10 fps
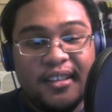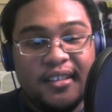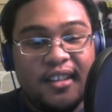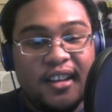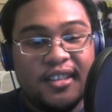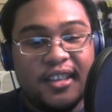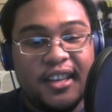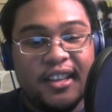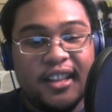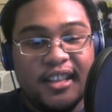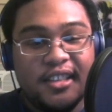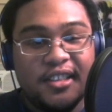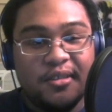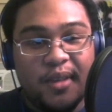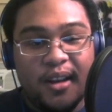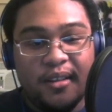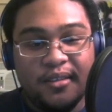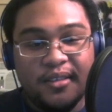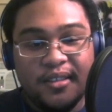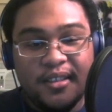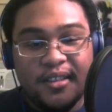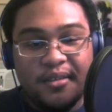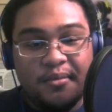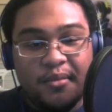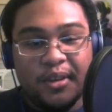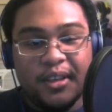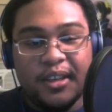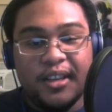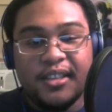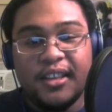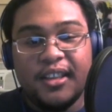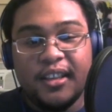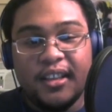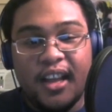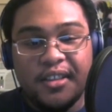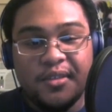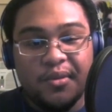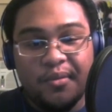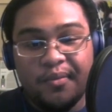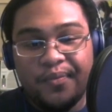Natsuki glances around. Monika isn't in the classroom.